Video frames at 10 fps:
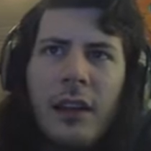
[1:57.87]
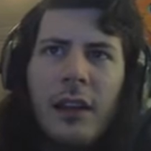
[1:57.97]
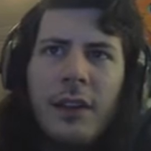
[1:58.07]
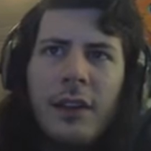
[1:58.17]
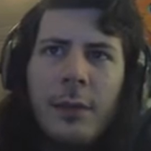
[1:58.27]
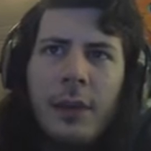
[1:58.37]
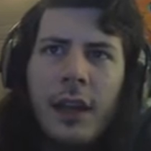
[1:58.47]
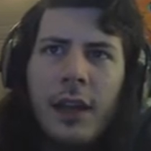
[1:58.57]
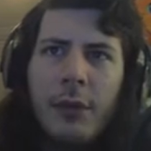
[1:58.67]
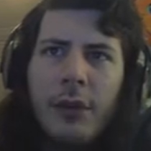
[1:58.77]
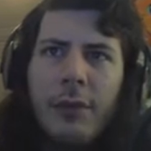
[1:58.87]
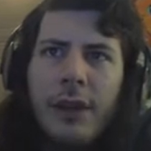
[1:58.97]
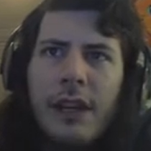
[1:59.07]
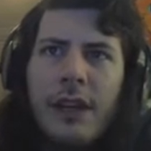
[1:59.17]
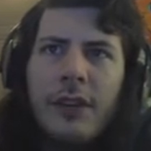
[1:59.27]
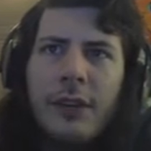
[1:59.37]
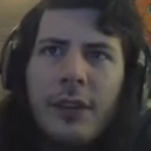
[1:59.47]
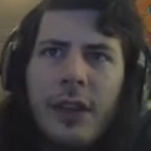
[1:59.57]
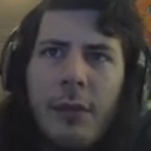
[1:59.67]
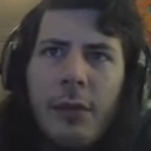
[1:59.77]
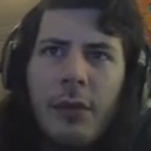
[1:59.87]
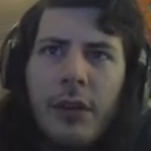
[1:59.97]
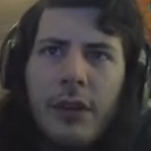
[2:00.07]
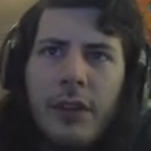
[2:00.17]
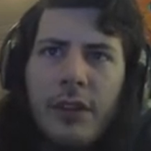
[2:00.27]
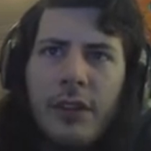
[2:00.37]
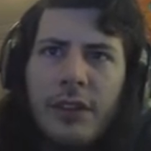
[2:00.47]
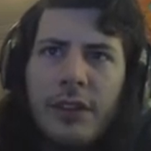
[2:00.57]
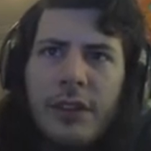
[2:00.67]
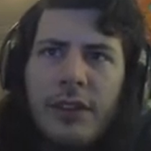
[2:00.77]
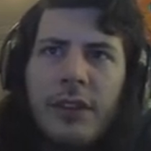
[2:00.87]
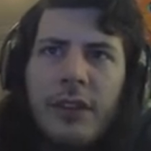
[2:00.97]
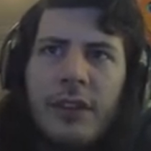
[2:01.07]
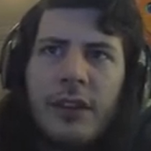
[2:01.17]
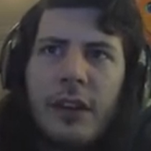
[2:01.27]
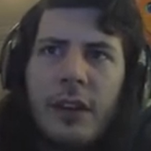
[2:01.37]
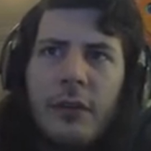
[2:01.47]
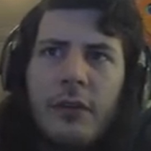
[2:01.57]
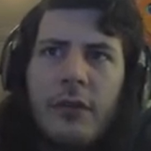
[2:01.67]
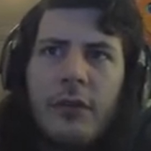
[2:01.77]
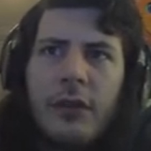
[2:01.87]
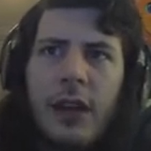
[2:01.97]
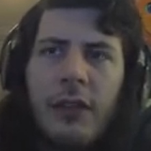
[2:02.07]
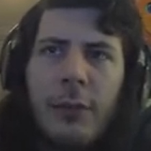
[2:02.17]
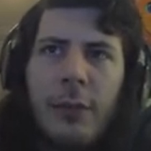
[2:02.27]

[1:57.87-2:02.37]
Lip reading: It seems like it would have been easier at that point to just, you know, have the